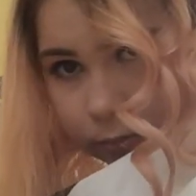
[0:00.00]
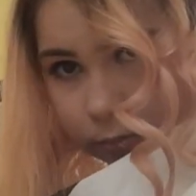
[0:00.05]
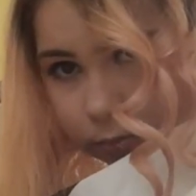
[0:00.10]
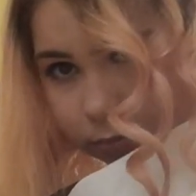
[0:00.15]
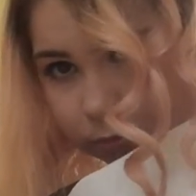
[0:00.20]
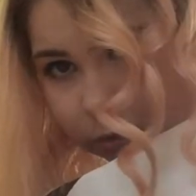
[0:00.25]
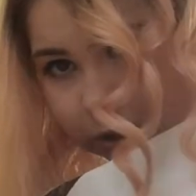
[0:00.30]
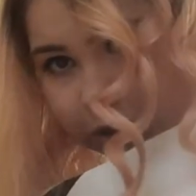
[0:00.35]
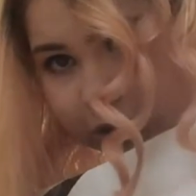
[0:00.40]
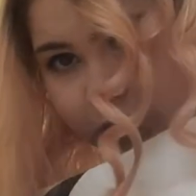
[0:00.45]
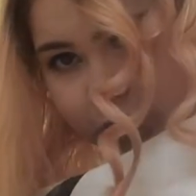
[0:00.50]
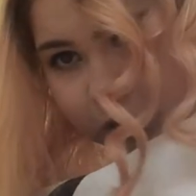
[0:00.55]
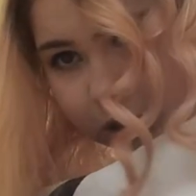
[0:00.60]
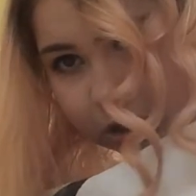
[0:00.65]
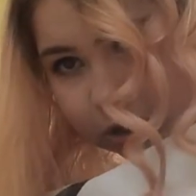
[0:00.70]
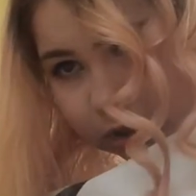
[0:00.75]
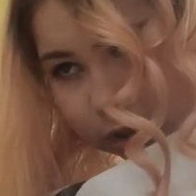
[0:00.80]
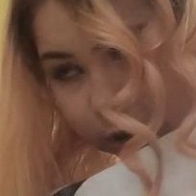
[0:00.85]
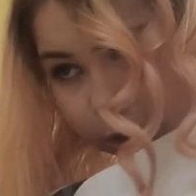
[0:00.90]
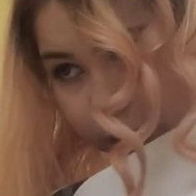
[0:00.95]
my sister
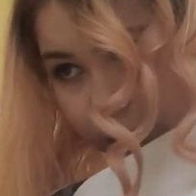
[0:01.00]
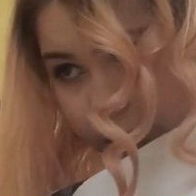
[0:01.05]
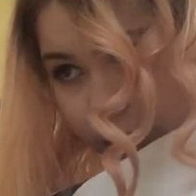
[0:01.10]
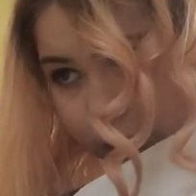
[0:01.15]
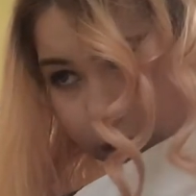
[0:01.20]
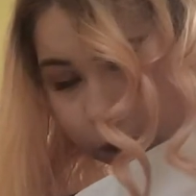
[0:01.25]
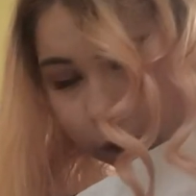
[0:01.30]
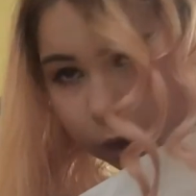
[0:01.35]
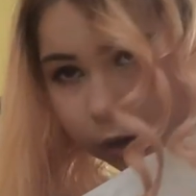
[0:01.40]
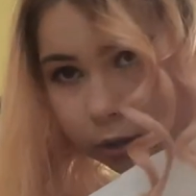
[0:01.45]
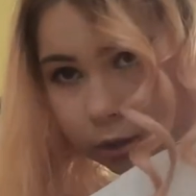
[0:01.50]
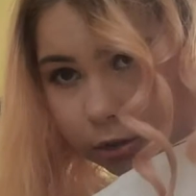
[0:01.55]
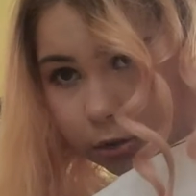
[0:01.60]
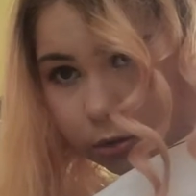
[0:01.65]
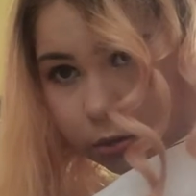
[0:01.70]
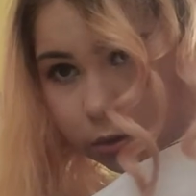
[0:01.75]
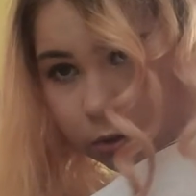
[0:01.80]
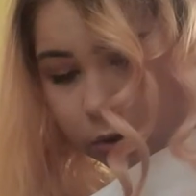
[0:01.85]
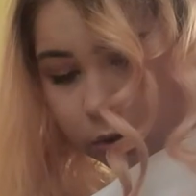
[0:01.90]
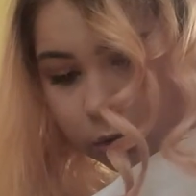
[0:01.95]
has like a lion
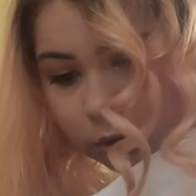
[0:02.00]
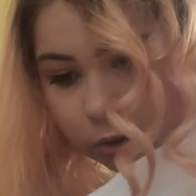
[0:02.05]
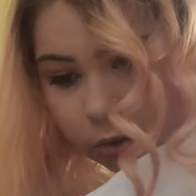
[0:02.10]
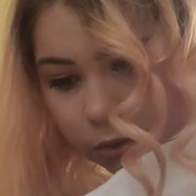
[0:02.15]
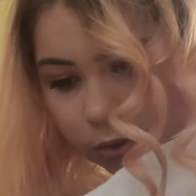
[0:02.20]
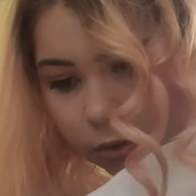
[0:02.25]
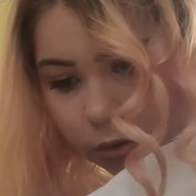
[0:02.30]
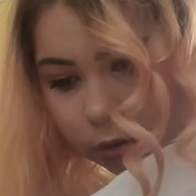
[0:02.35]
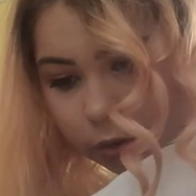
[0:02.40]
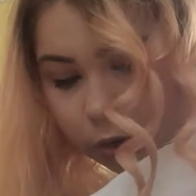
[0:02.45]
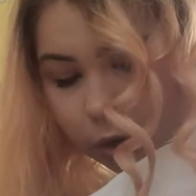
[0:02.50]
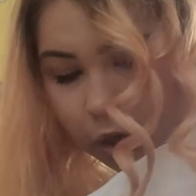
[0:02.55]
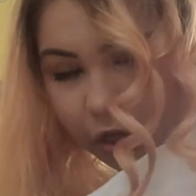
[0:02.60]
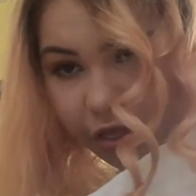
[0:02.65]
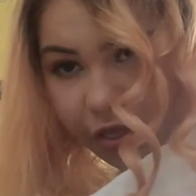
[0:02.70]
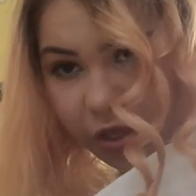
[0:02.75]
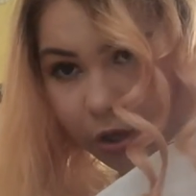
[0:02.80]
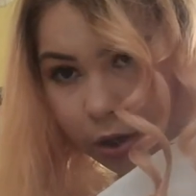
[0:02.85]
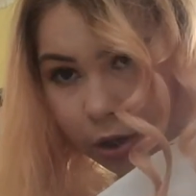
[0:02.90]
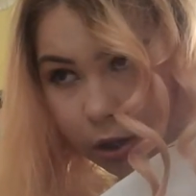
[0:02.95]
on her
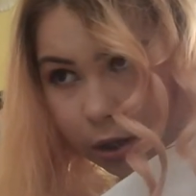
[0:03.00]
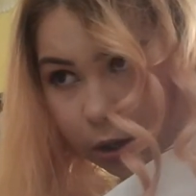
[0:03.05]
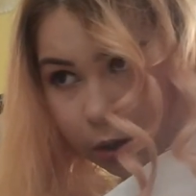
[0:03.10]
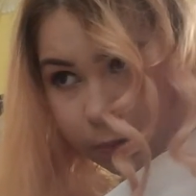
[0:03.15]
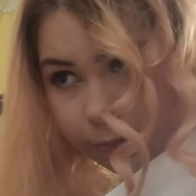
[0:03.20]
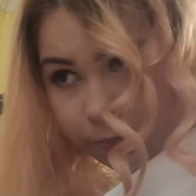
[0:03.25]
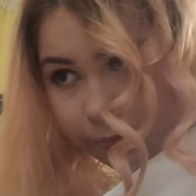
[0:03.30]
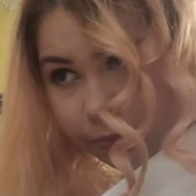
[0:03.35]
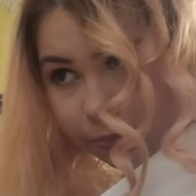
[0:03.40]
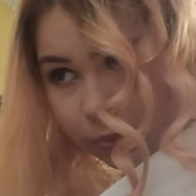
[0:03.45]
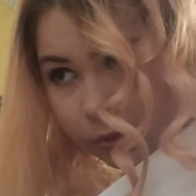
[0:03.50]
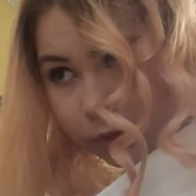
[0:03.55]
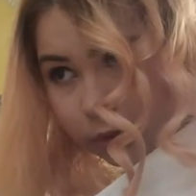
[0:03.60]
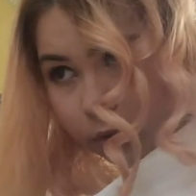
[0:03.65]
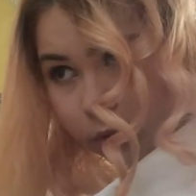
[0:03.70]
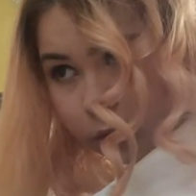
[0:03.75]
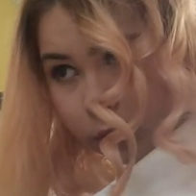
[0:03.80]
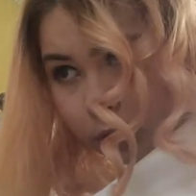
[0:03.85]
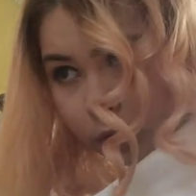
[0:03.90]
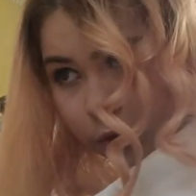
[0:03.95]
thigh
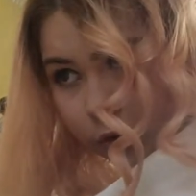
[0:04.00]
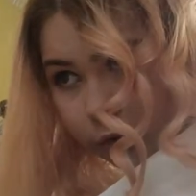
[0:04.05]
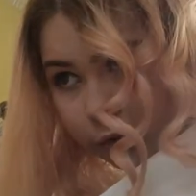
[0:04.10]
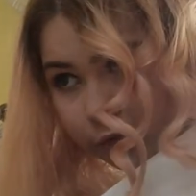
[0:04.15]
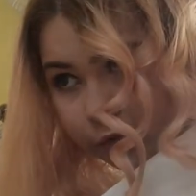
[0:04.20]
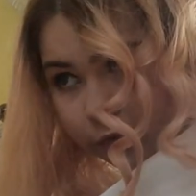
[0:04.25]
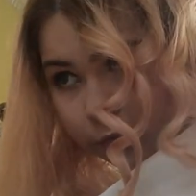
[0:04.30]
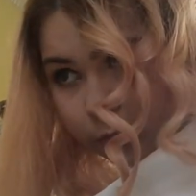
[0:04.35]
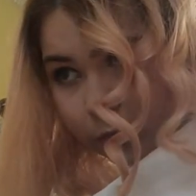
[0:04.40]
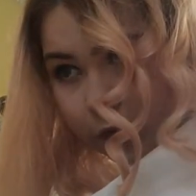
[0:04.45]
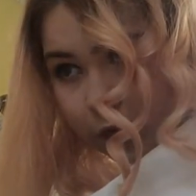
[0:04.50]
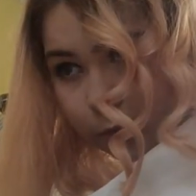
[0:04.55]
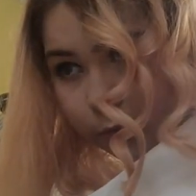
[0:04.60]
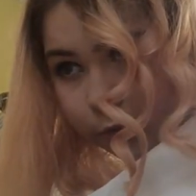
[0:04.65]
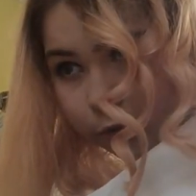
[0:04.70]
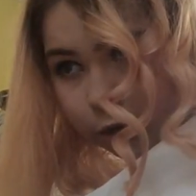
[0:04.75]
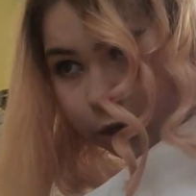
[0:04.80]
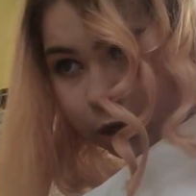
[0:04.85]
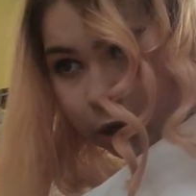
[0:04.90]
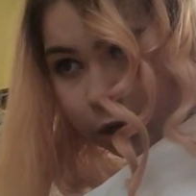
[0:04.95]
from the
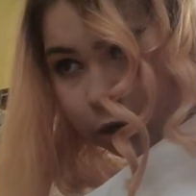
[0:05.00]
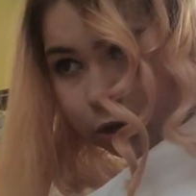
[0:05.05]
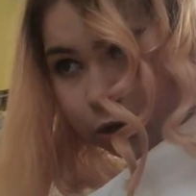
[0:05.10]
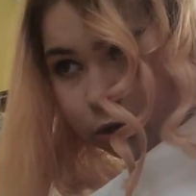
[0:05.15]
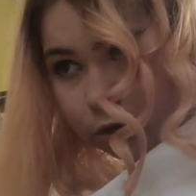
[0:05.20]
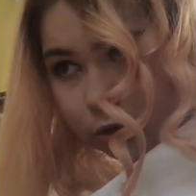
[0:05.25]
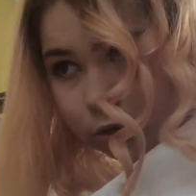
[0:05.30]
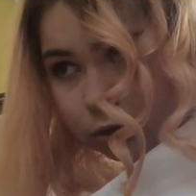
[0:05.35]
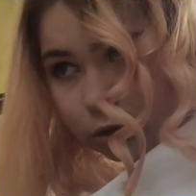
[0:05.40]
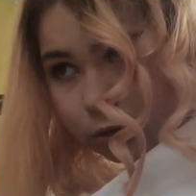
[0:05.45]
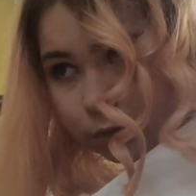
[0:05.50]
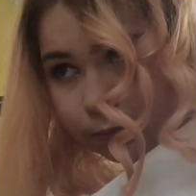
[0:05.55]
temporary tattoos,